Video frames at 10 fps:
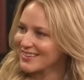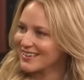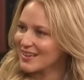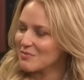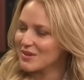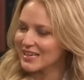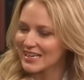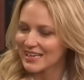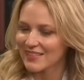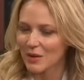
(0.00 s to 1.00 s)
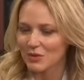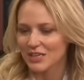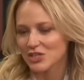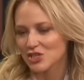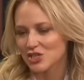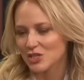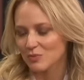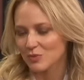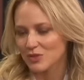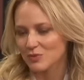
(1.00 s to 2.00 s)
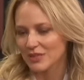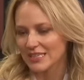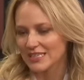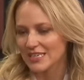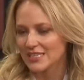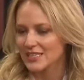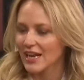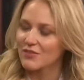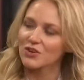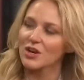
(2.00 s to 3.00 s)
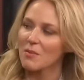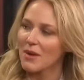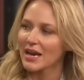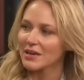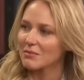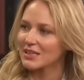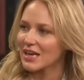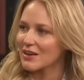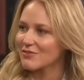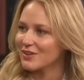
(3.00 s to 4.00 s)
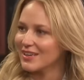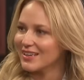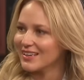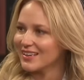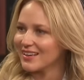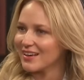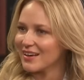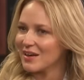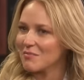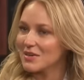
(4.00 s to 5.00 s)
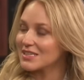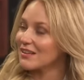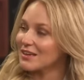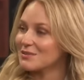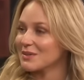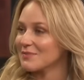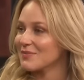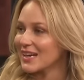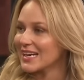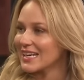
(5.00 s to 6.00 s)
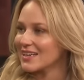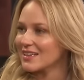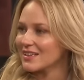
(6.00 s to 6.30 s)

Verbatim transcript: Uh, but again, that relationship was really intense, and having her come back in my life uh, meant a lot to me, and I needed